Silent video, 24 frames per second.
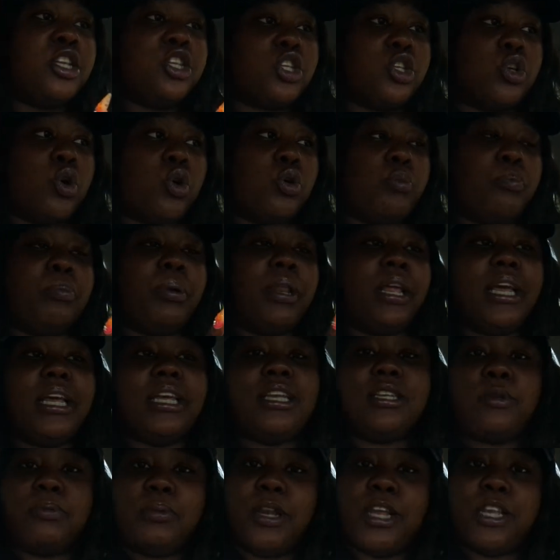So
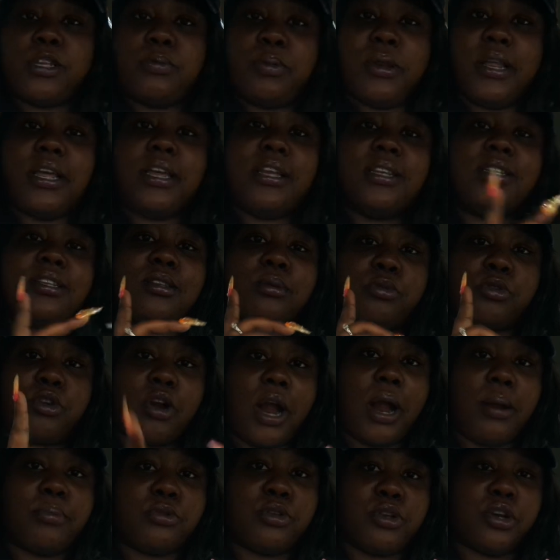please, please, please
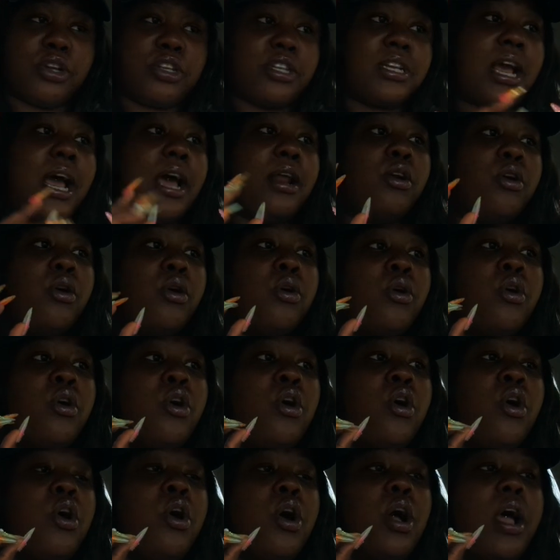subscribe to her channel
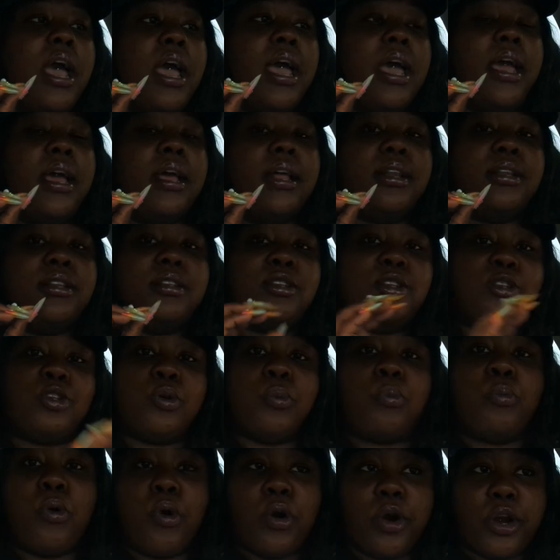and
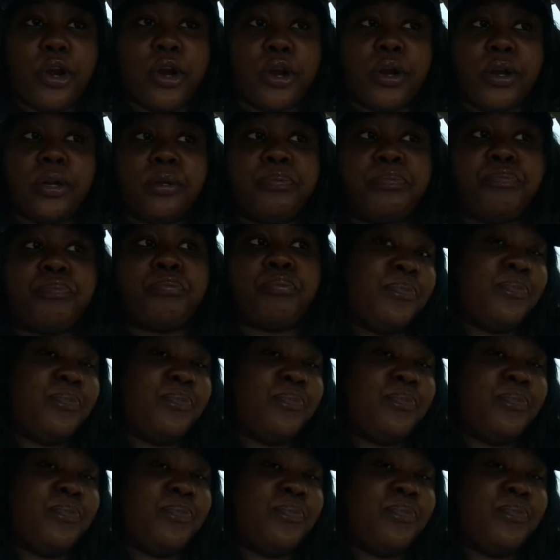support her.